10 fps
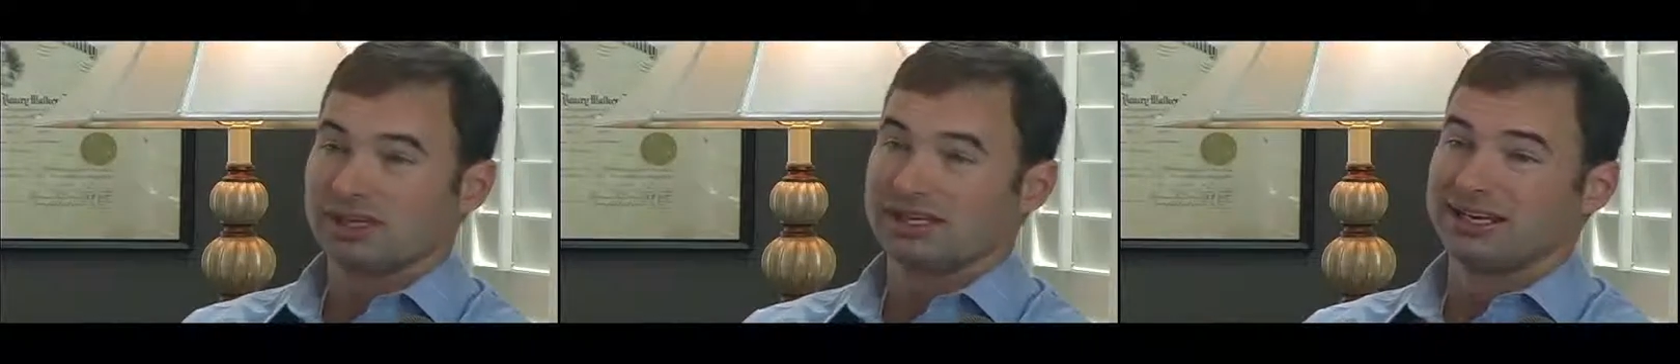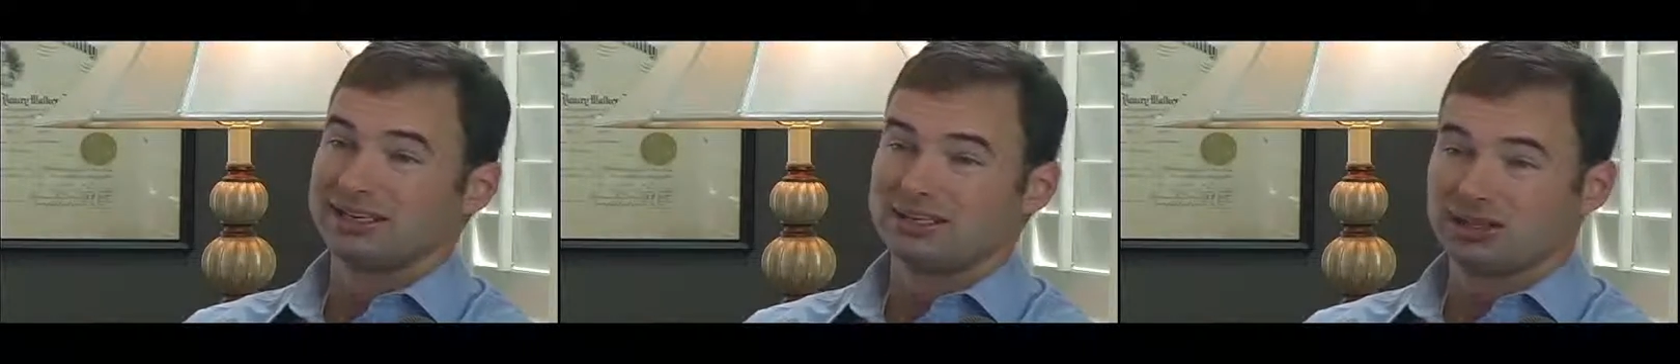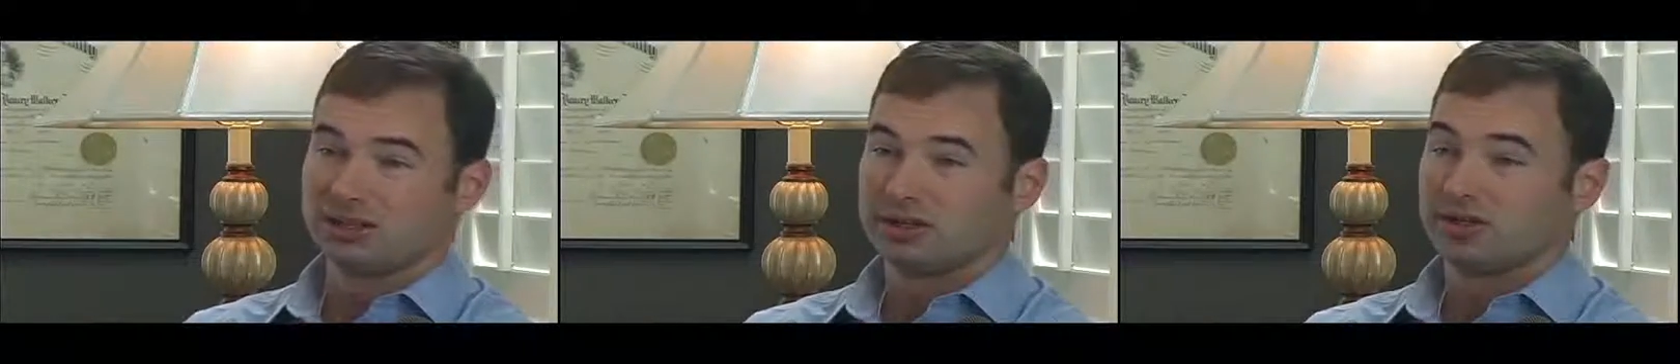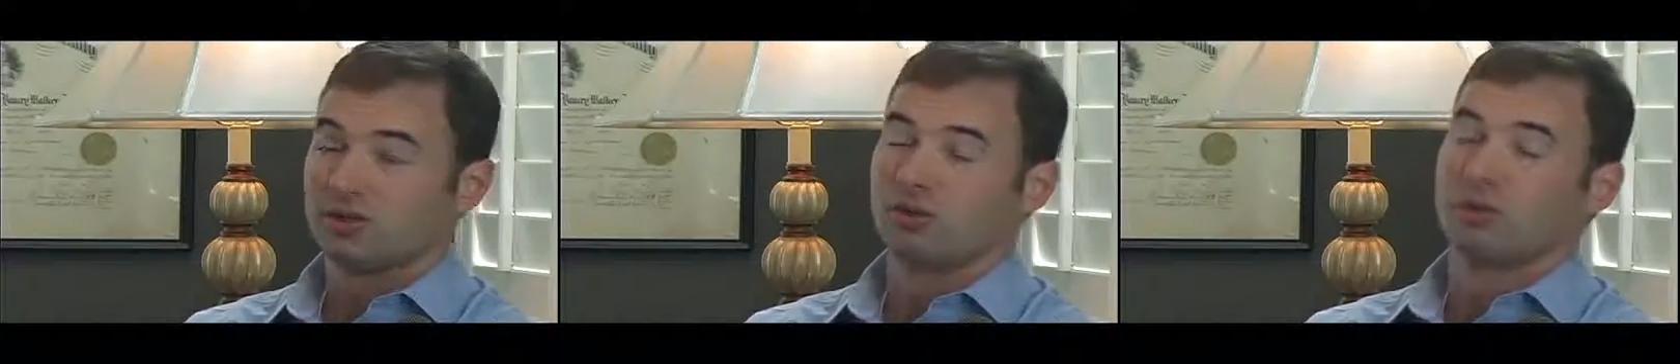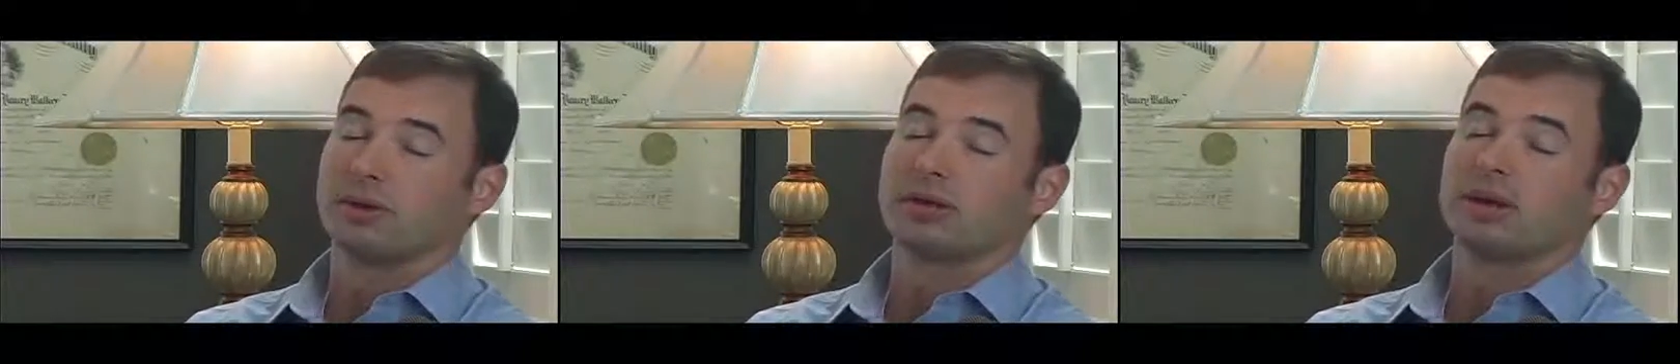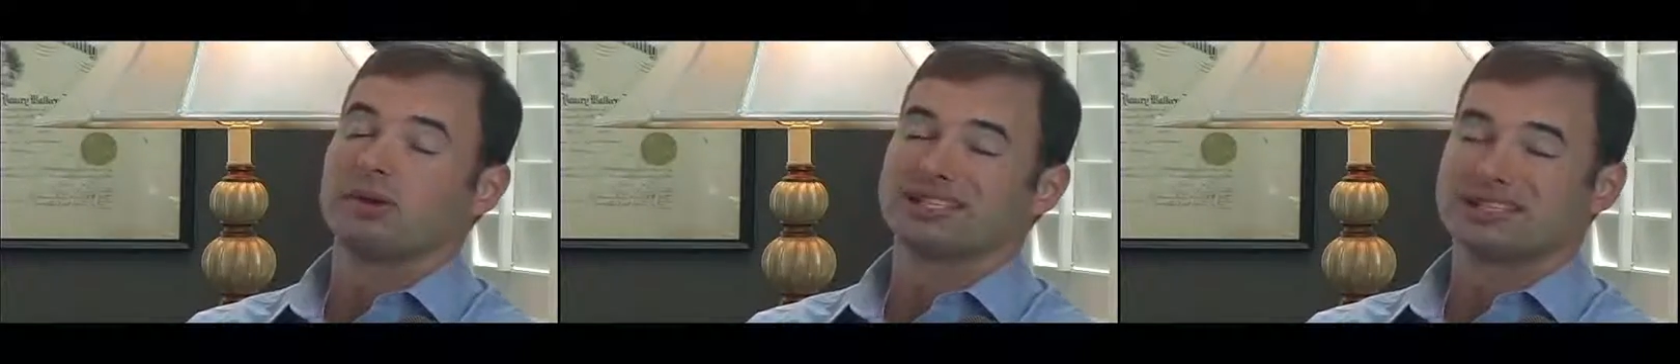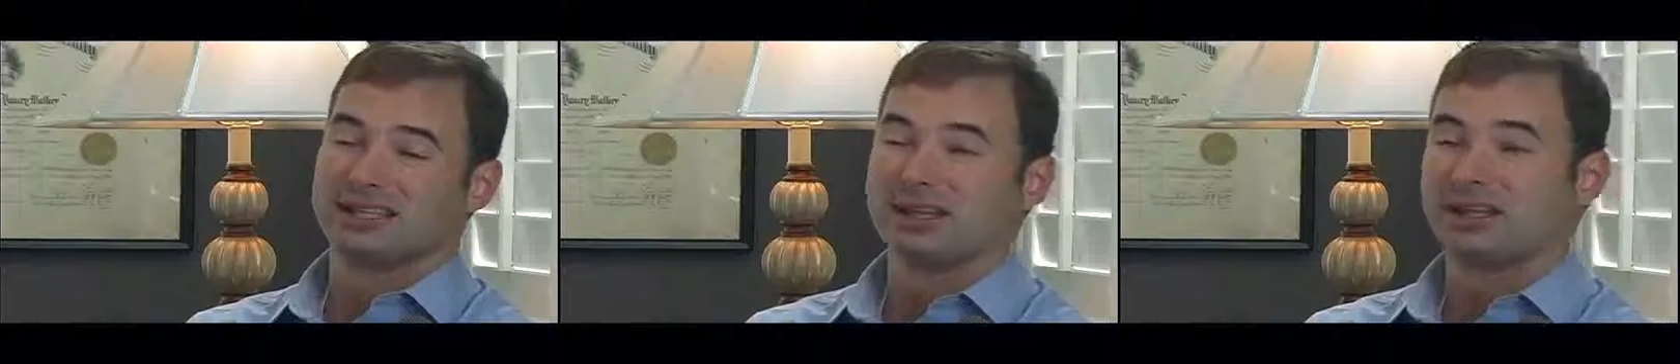in anterior or what we call
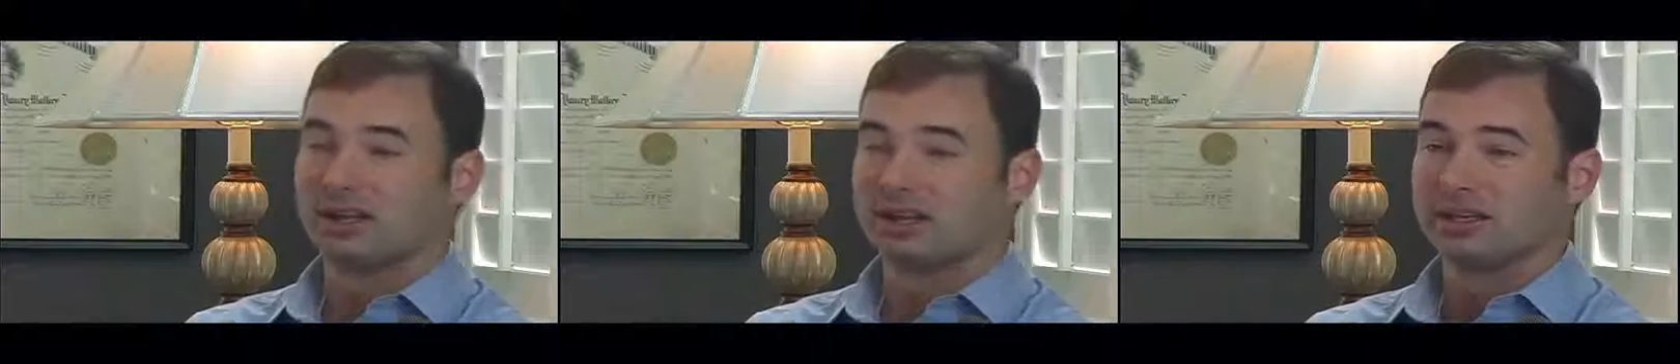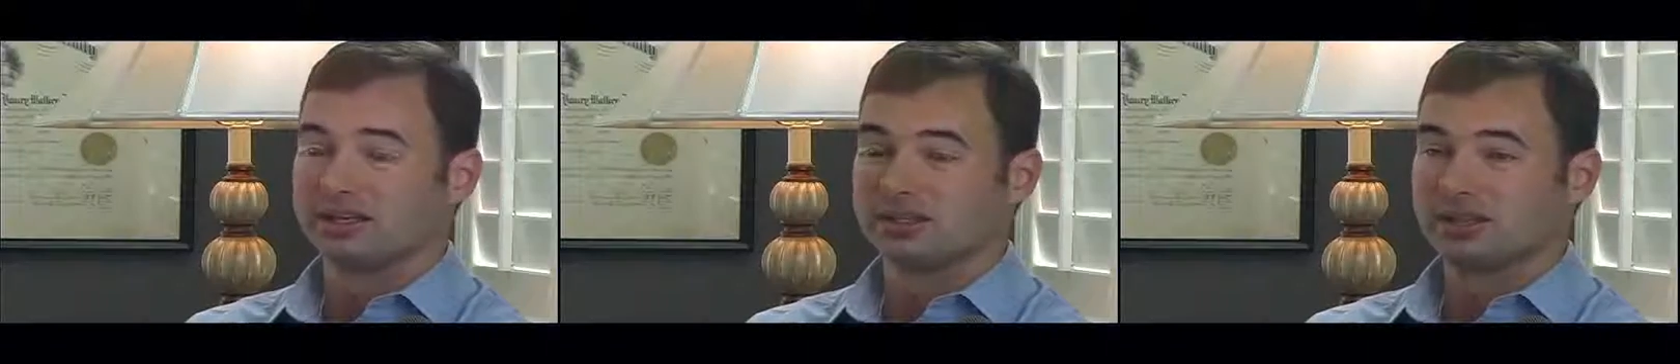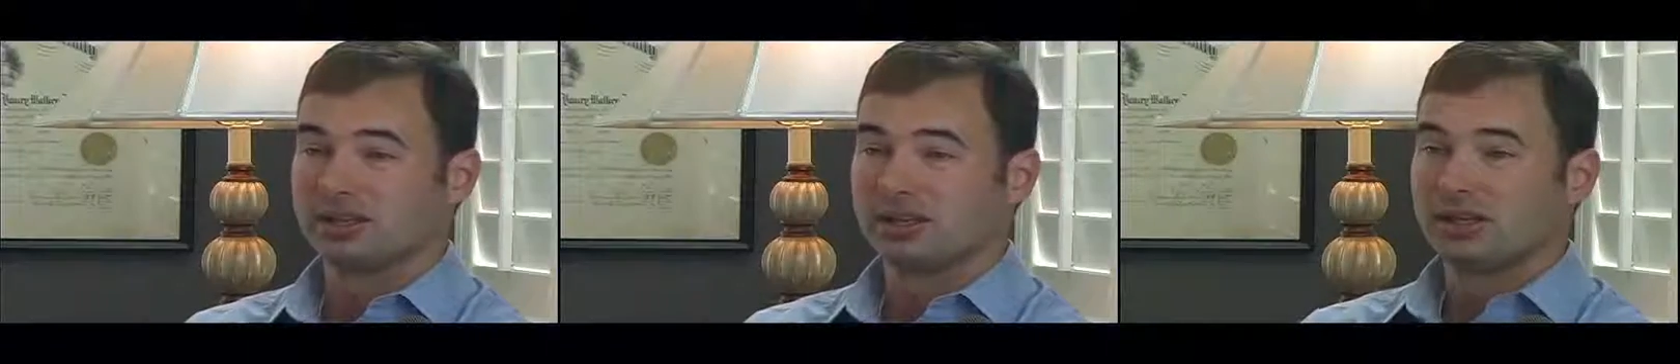aesthetic areas